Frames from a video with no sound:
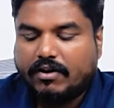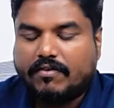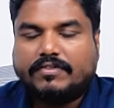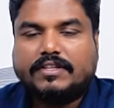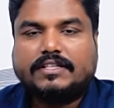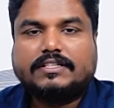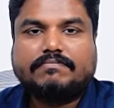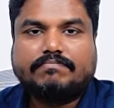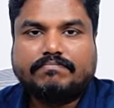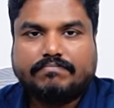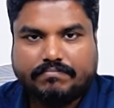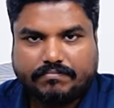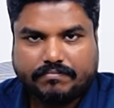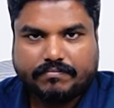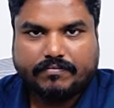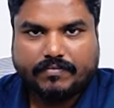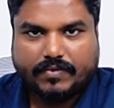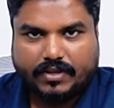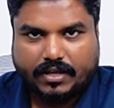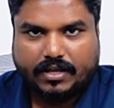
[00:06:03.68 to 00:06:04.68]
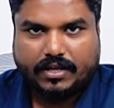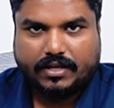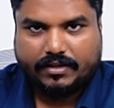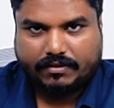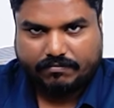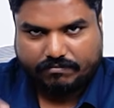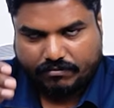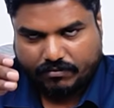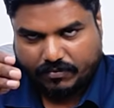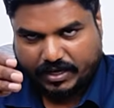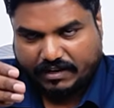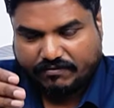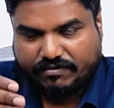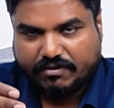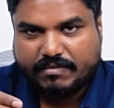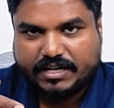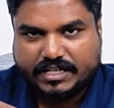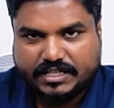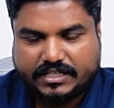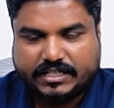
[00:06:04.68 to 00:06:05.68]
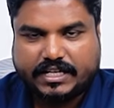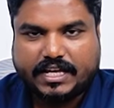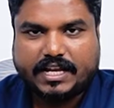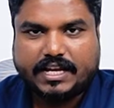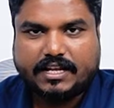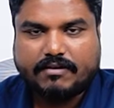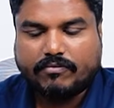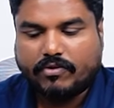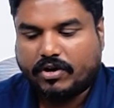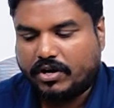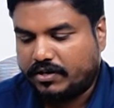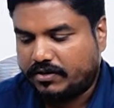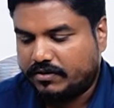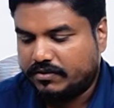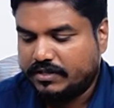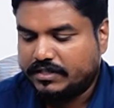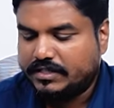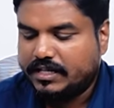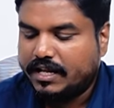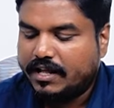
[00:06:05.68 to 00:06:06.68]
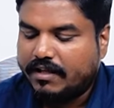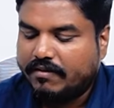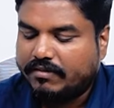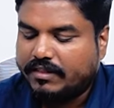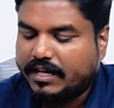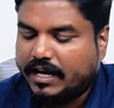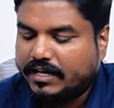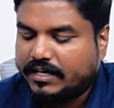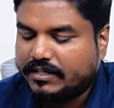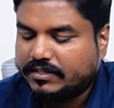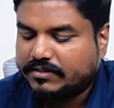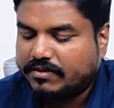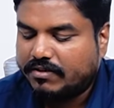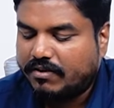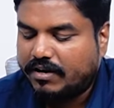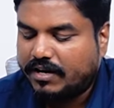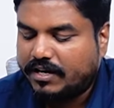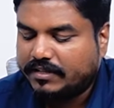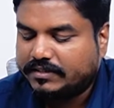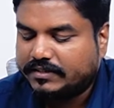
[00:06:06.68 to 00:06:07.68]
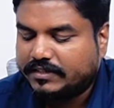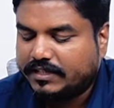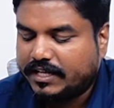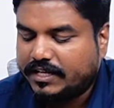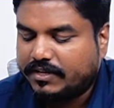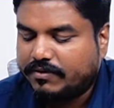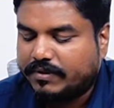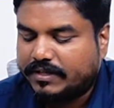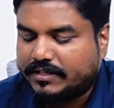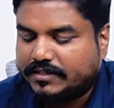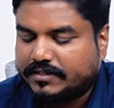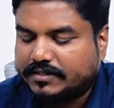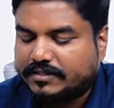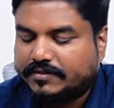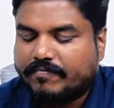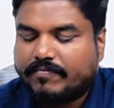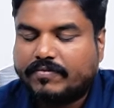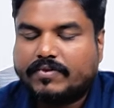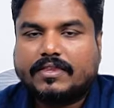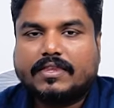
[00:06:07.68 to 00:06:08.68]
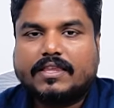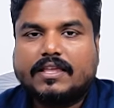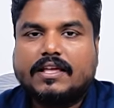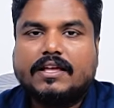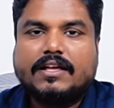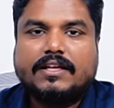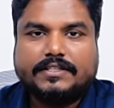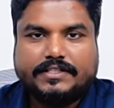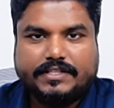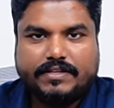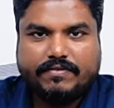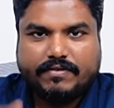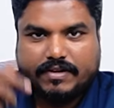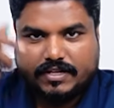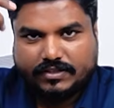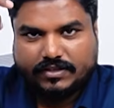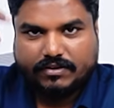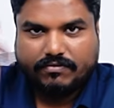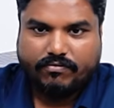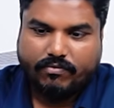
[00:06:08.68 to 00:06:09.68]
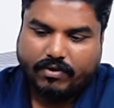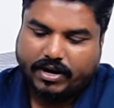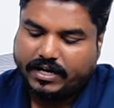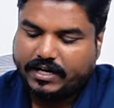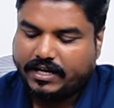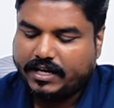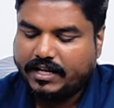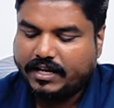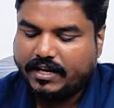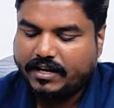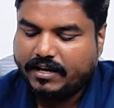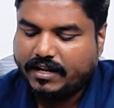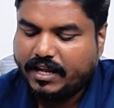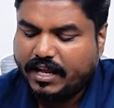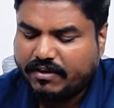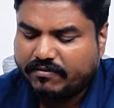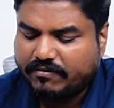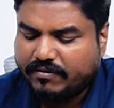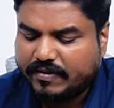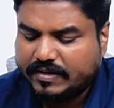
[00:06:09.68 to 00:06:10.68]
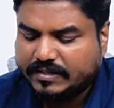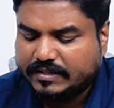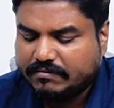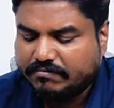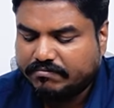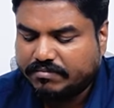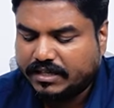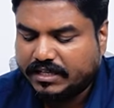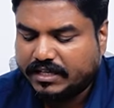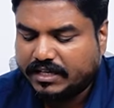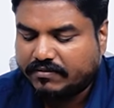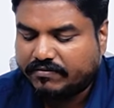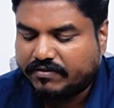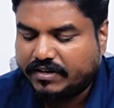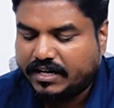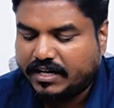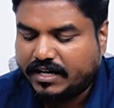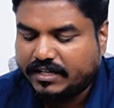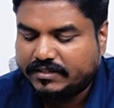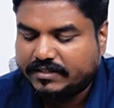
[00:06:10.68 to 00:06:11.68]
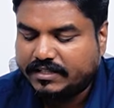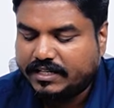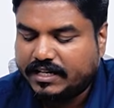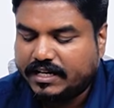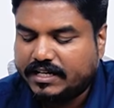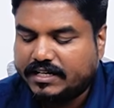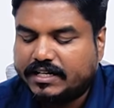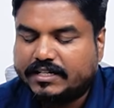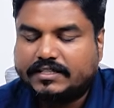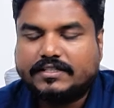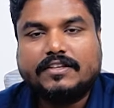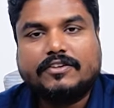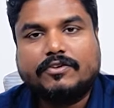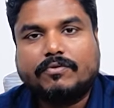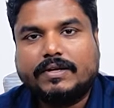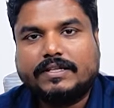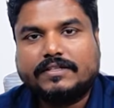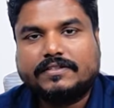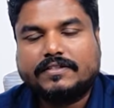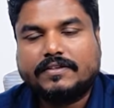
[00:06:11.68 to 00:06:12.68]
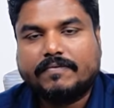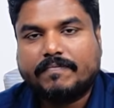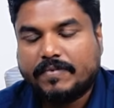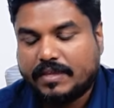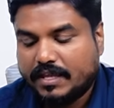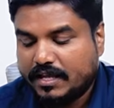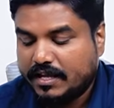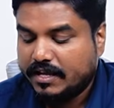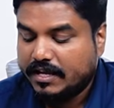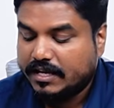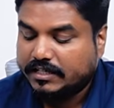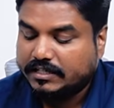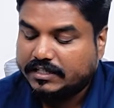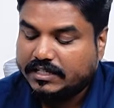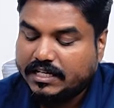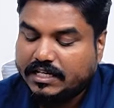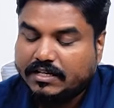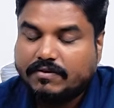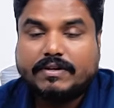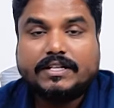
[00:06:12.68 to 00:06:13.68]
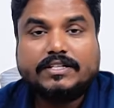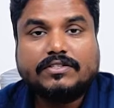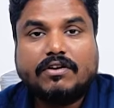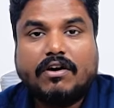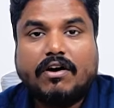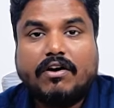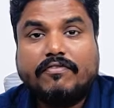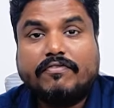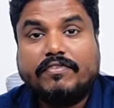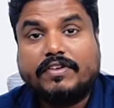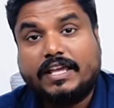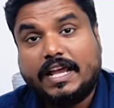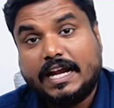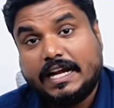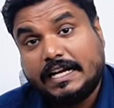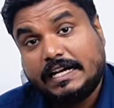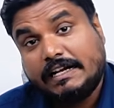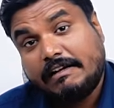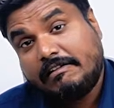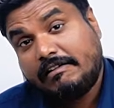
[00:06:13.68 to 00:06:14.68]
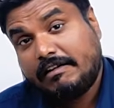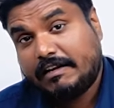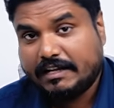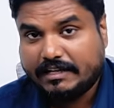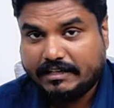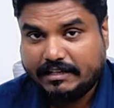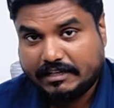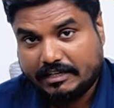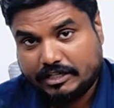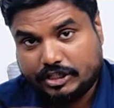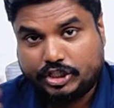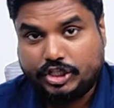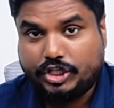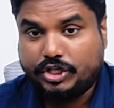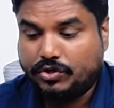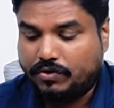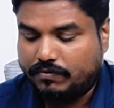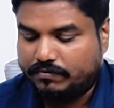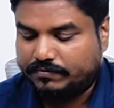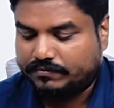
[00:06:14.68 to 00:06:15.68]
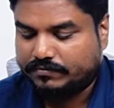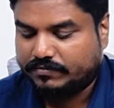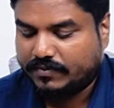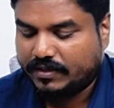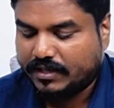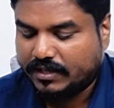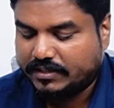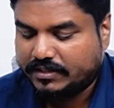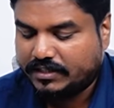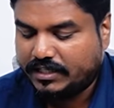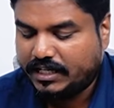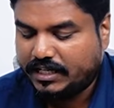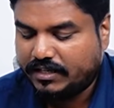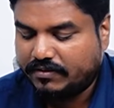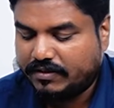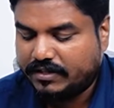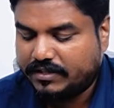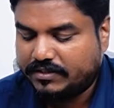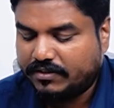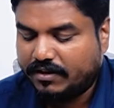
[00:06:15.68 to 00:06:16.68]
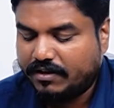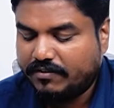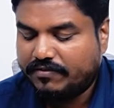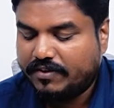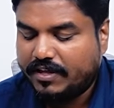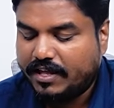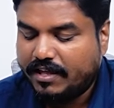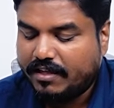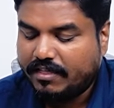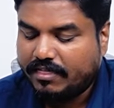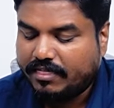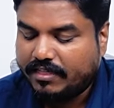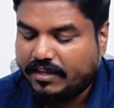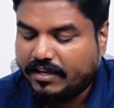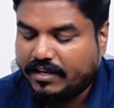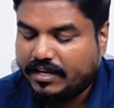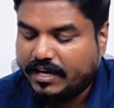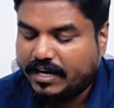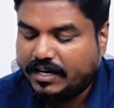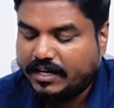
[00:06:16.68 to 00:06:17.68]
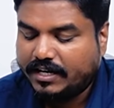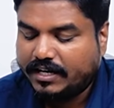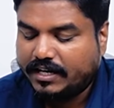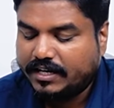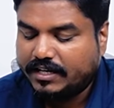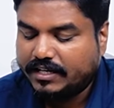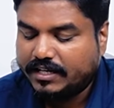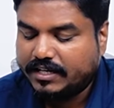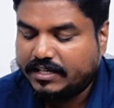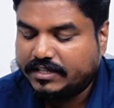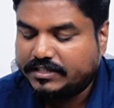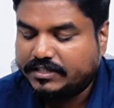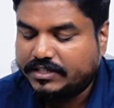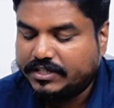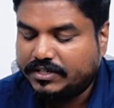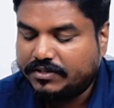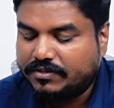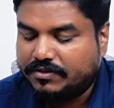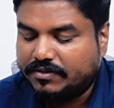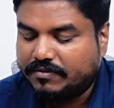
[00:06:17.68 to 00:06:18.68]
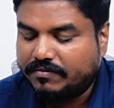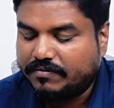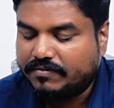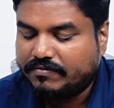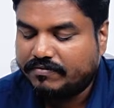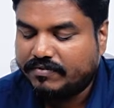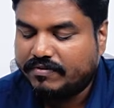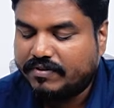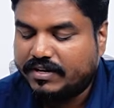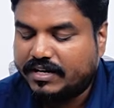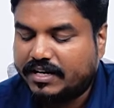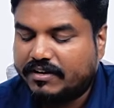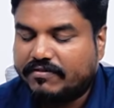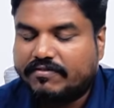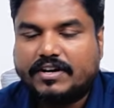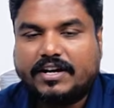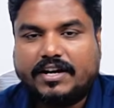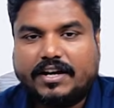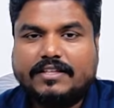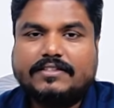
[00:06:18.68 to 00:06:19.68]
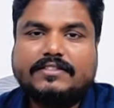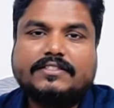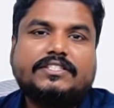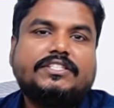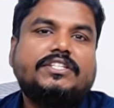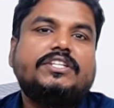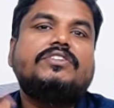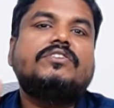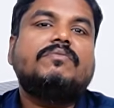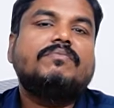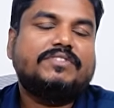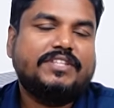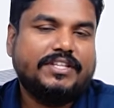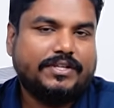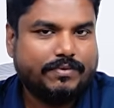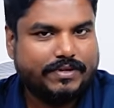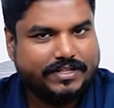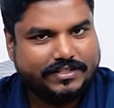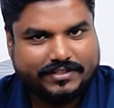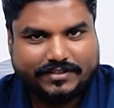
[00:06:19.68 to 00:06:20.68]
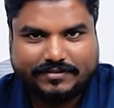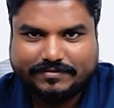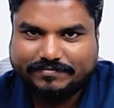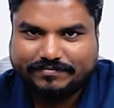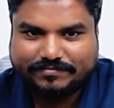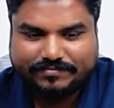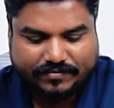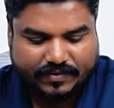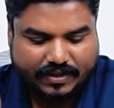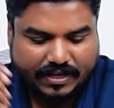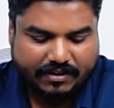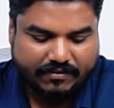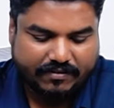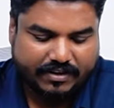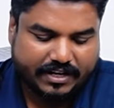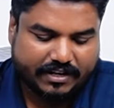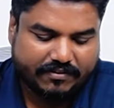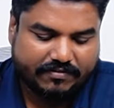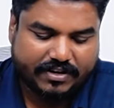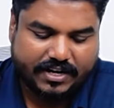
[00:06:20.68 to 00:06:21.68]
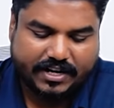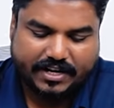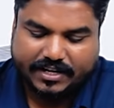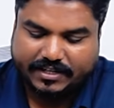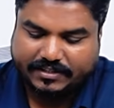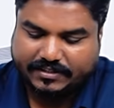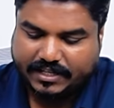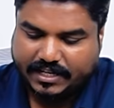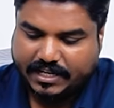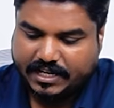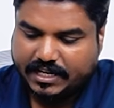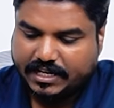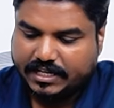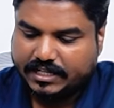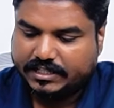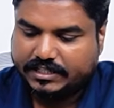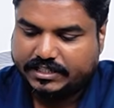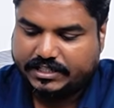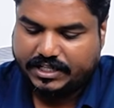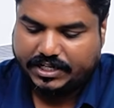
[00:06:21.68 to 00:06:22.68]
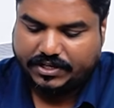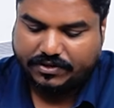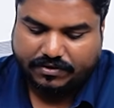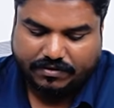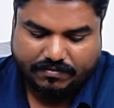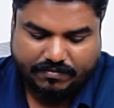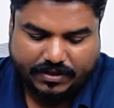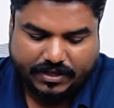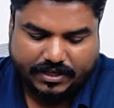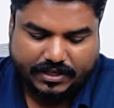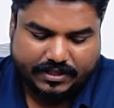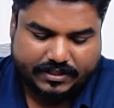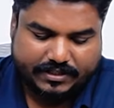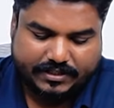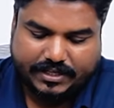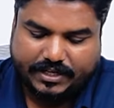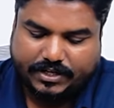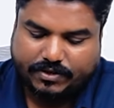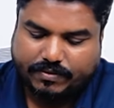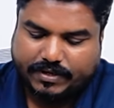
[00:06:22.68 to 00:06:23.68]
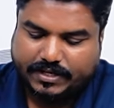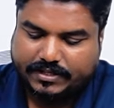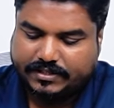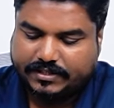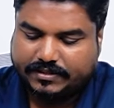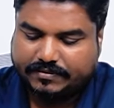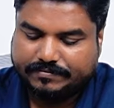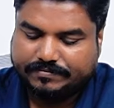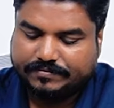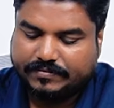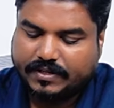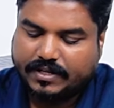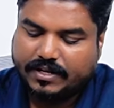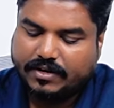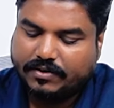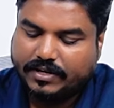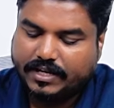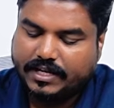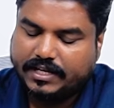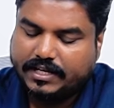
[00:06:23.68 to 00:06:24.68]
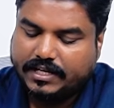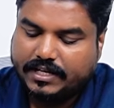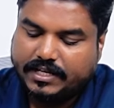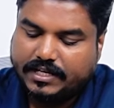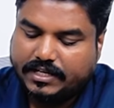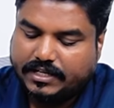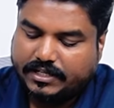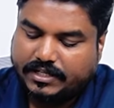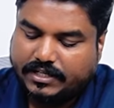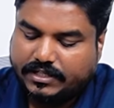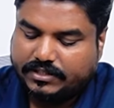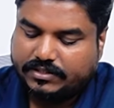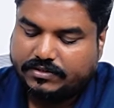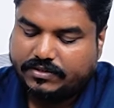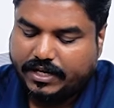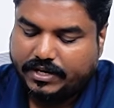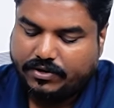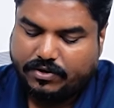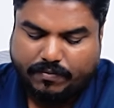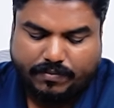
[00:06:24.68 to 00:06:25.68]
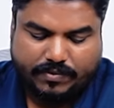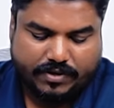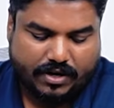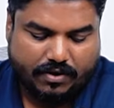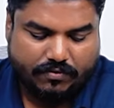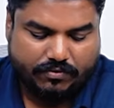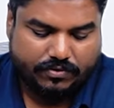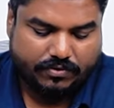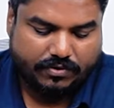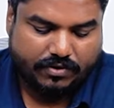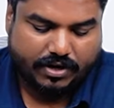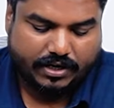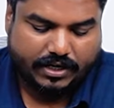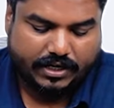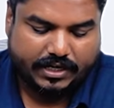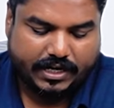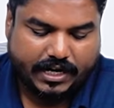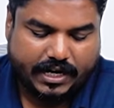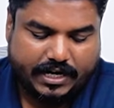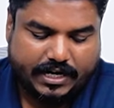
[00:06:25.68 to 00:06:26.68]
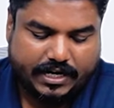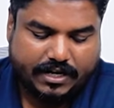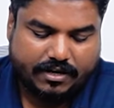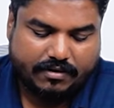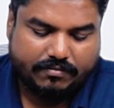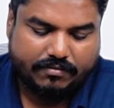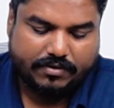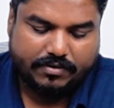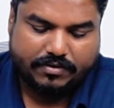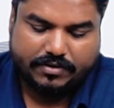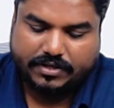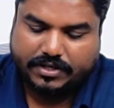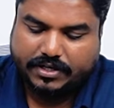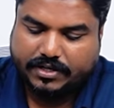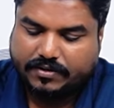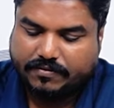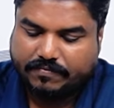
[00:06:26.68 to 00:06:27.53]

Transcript: of this information carrying molecules, that is called a sequence. Sequence of one DNA, you will simply refer it as DNA sequence. Sequence of the entire genome. Sequence of the entire genome, we will refer it as genome sequencing. We refer it as genome sequencing. Okay. So I hope now you got an idea about